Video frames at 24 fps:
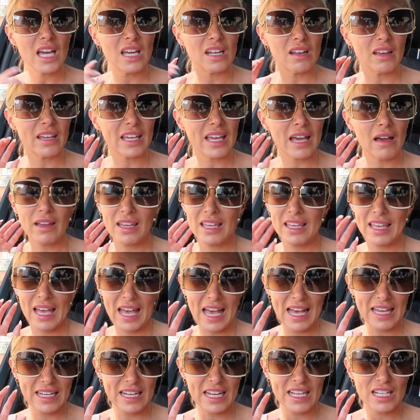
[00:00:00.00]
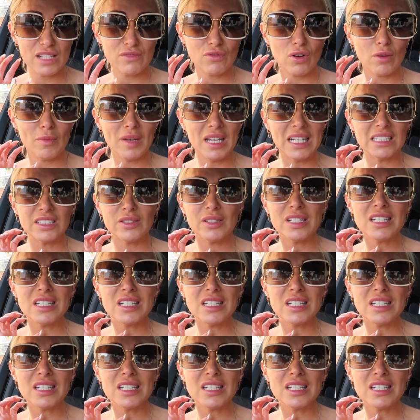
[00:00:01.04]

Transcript: and I can get headaches from it.